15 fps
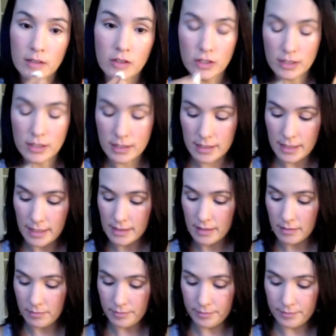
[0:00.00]
Just sets
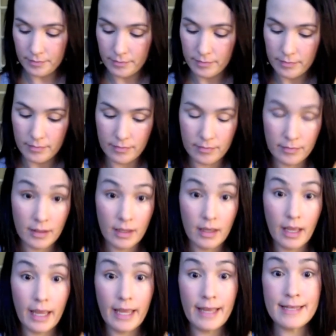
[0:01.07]
it.
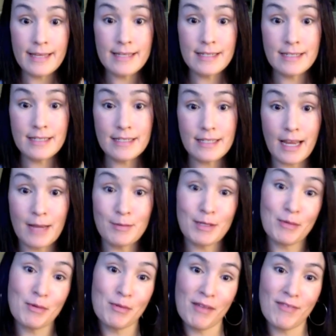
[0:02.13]
And I'm done
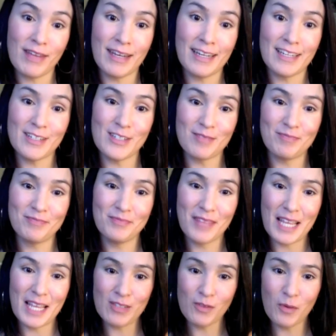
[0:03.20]
with my foundation.
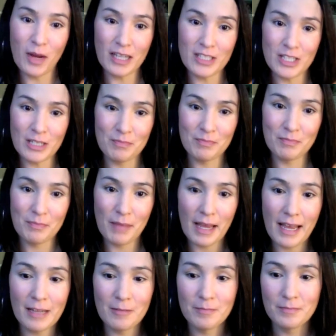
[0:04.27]
Thanks for watching.
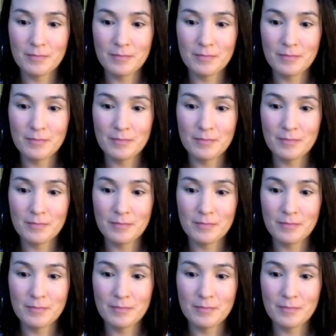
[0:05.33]
Bye.